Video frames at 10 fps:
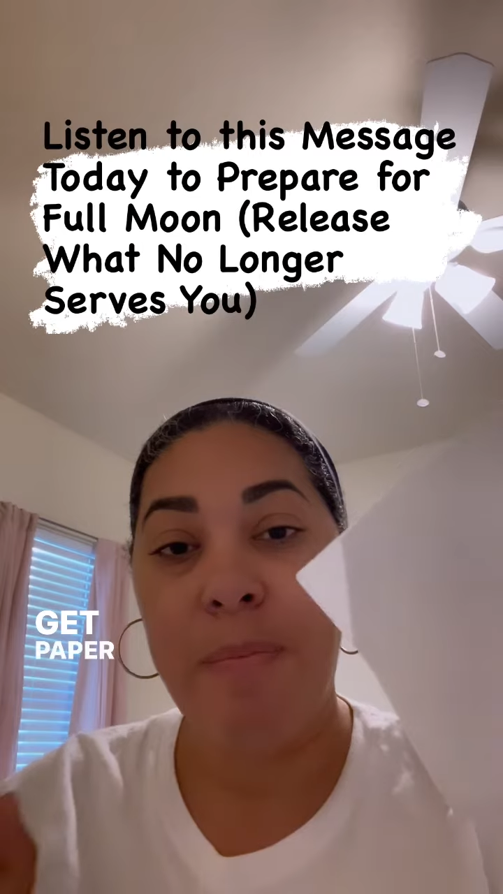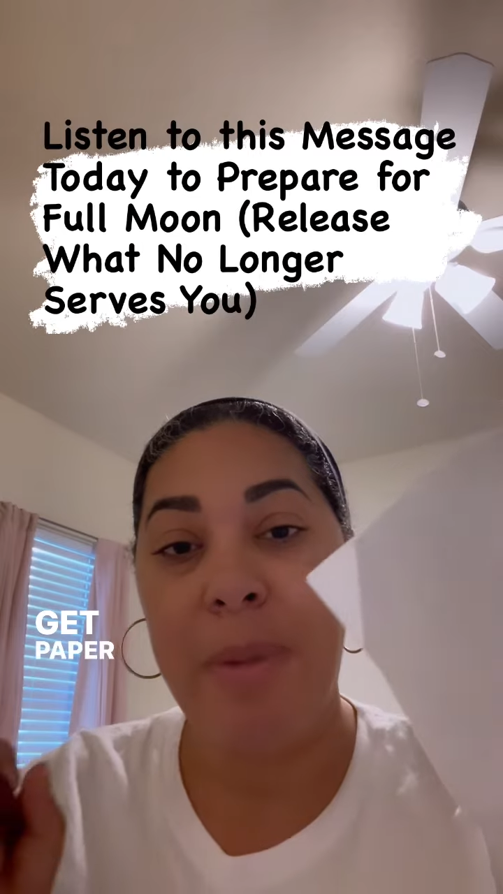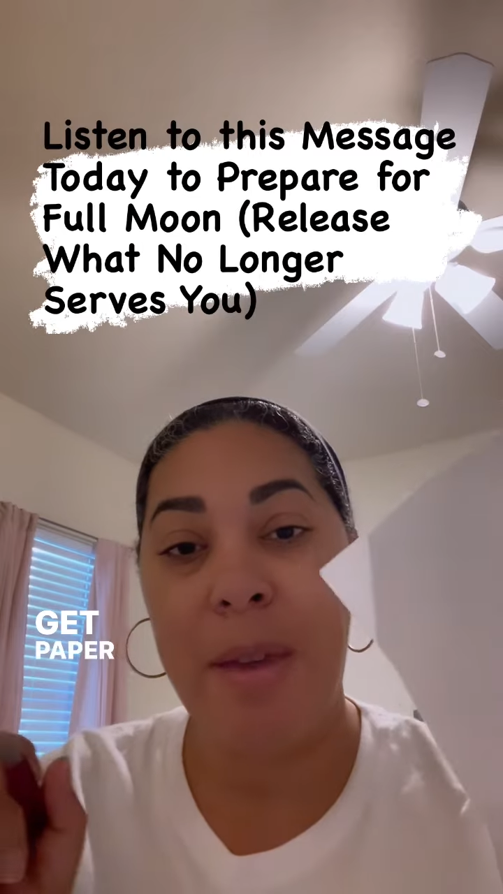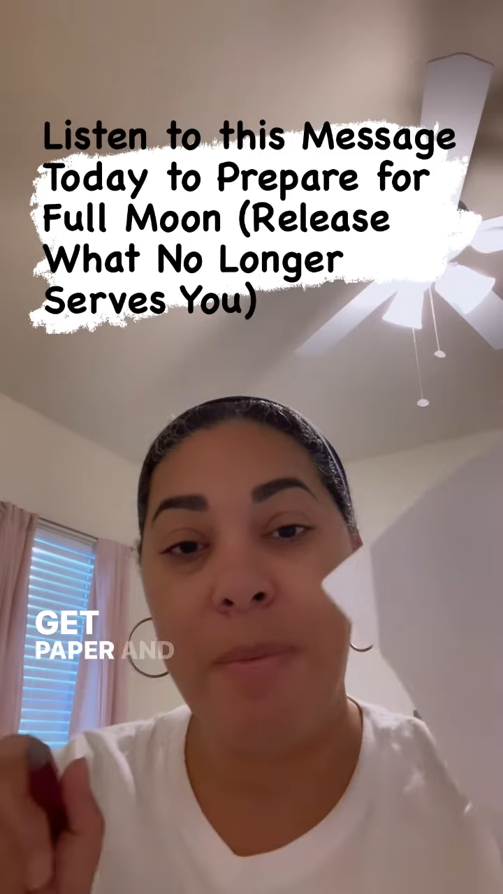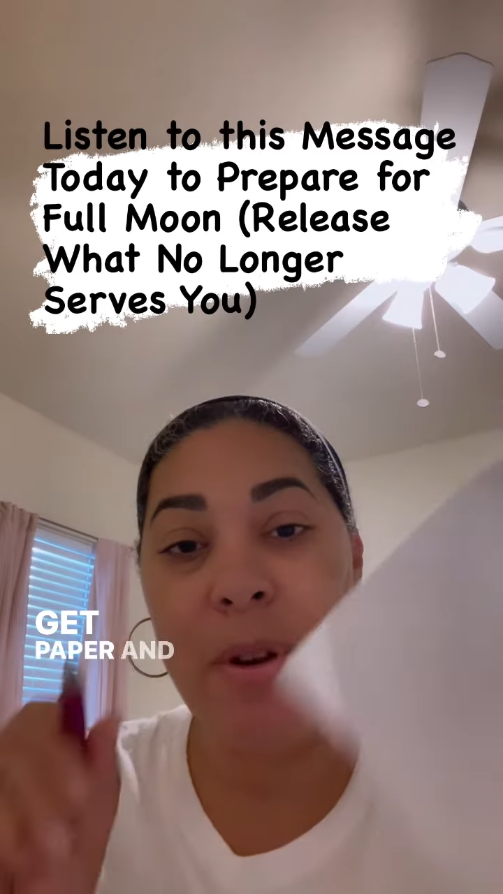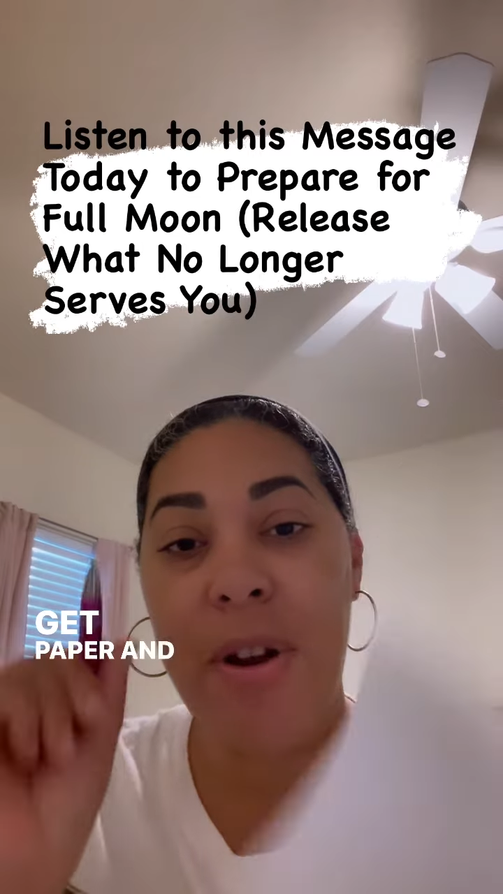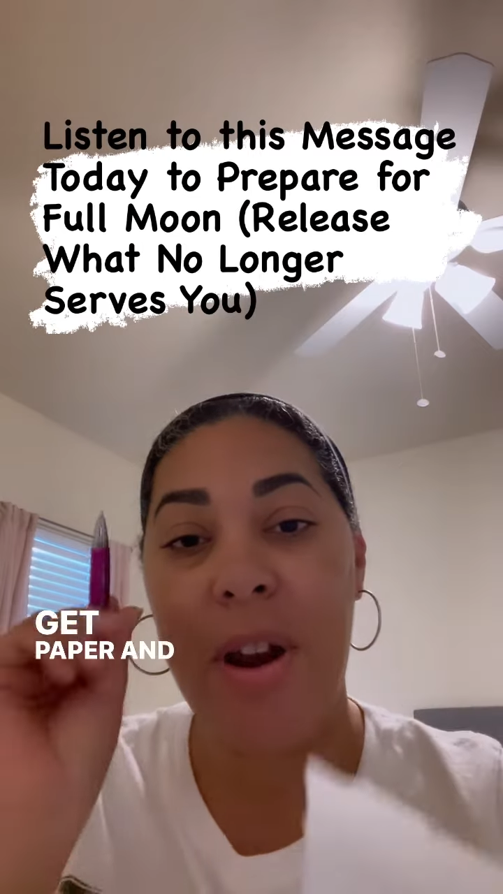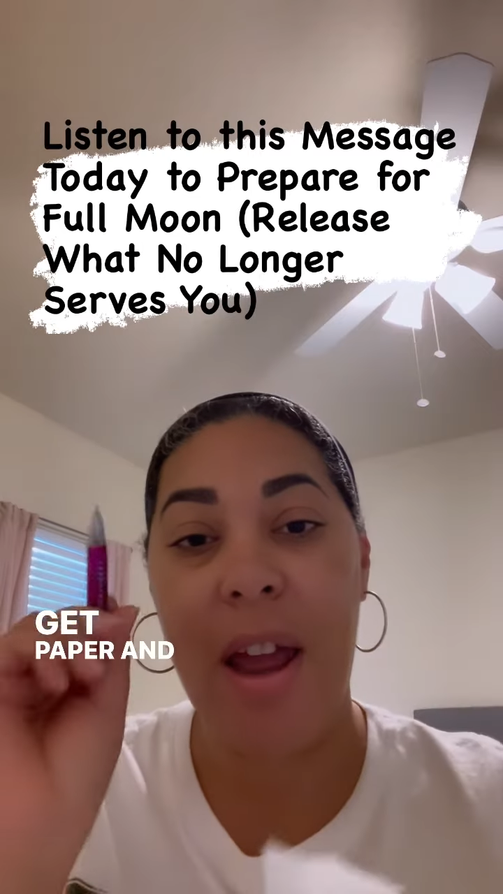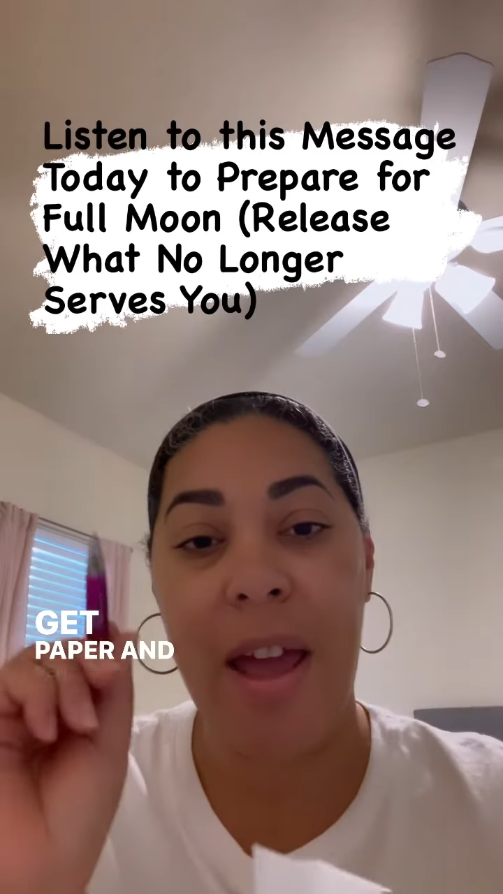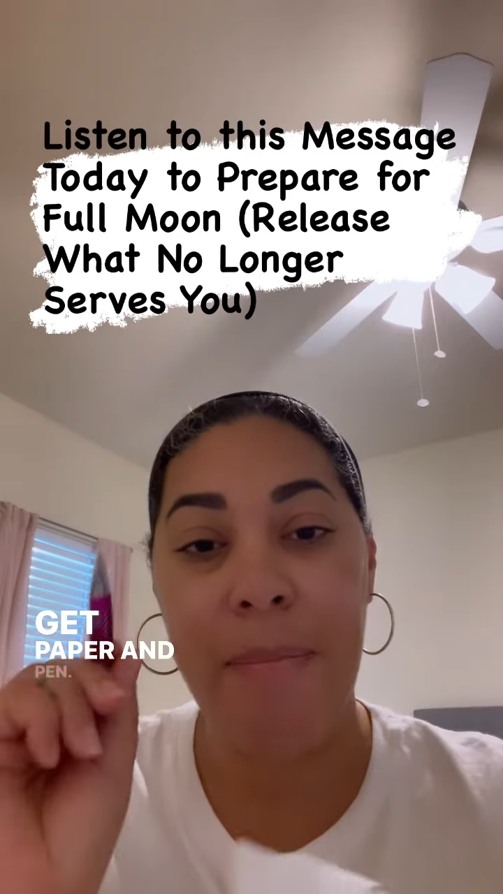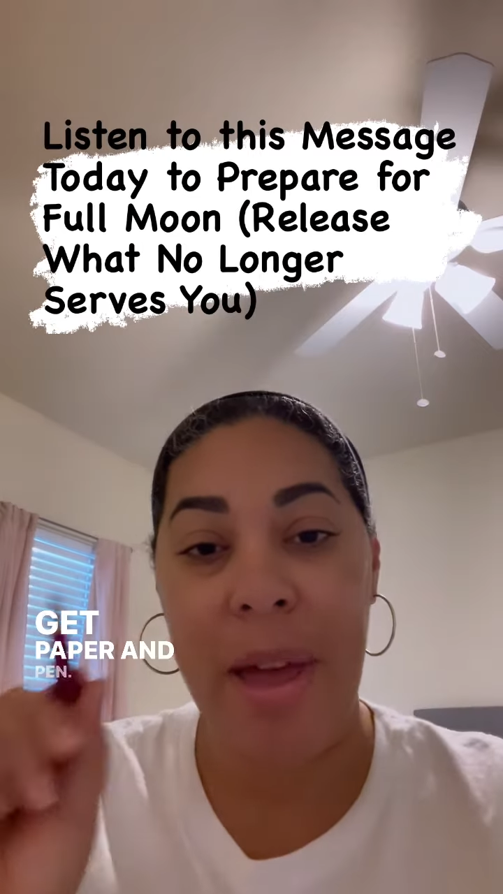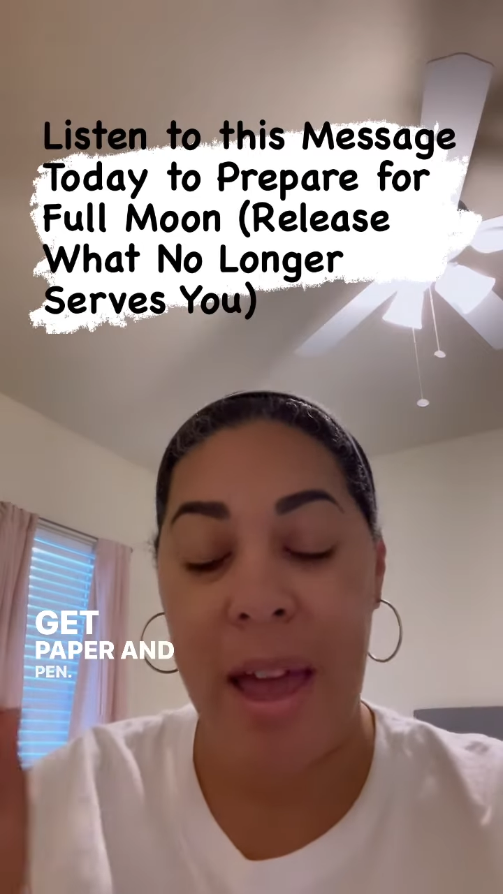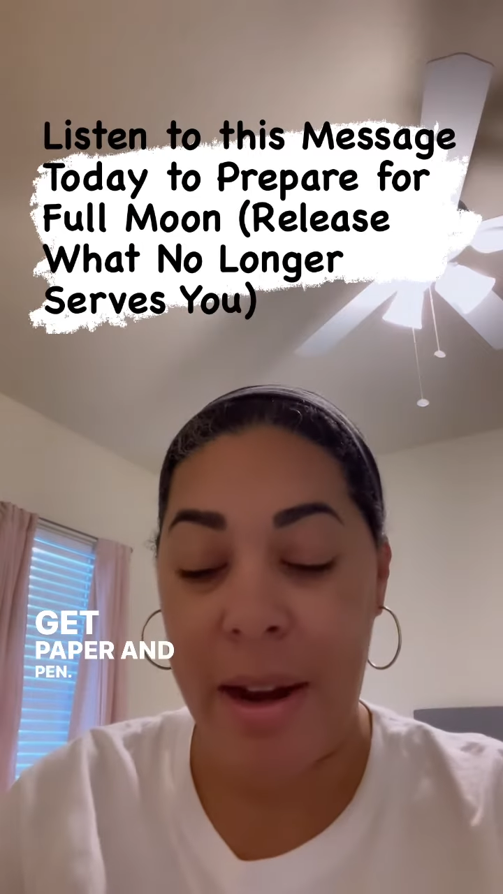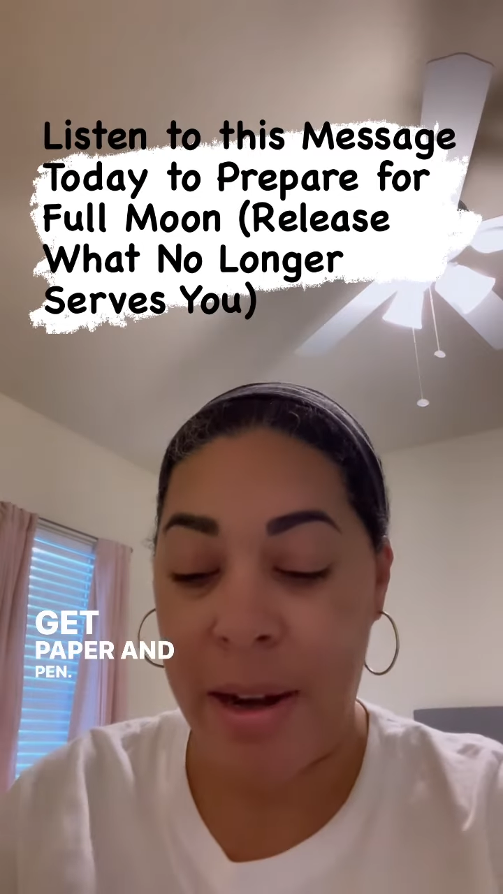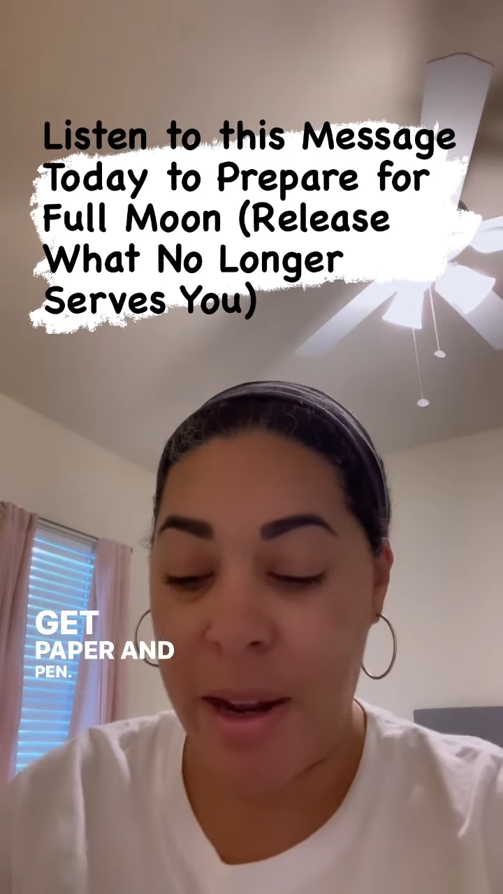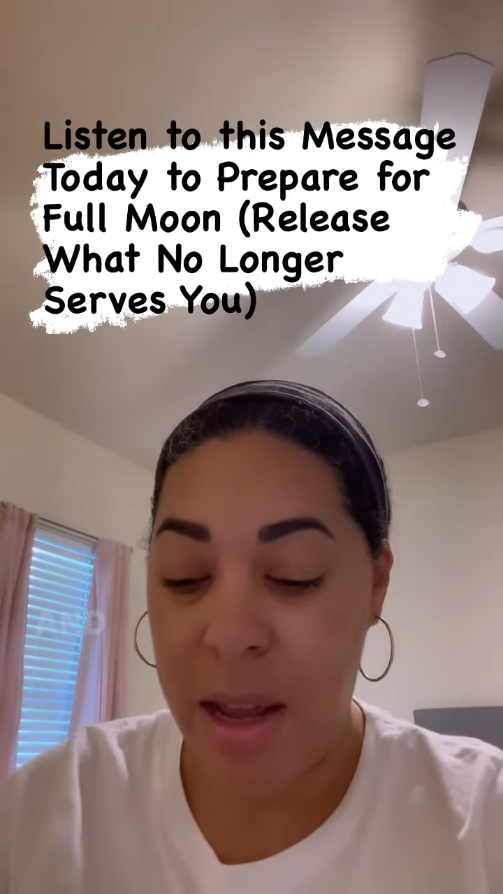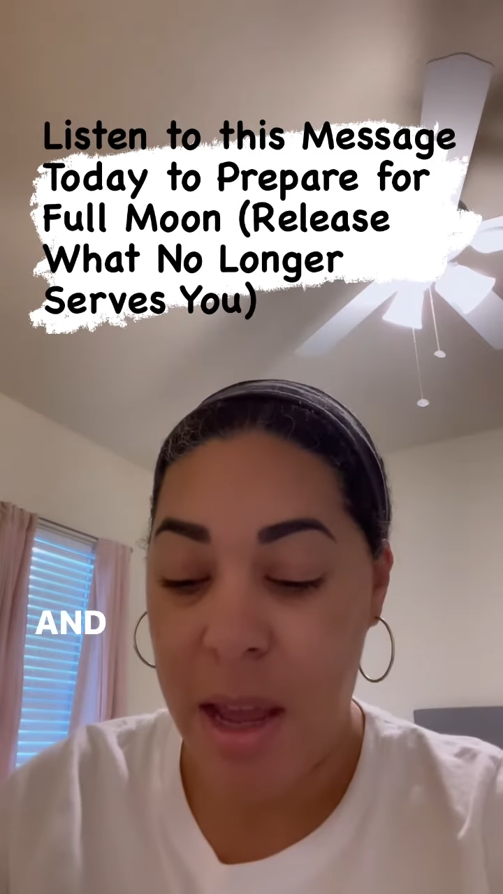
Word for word: paper and pen.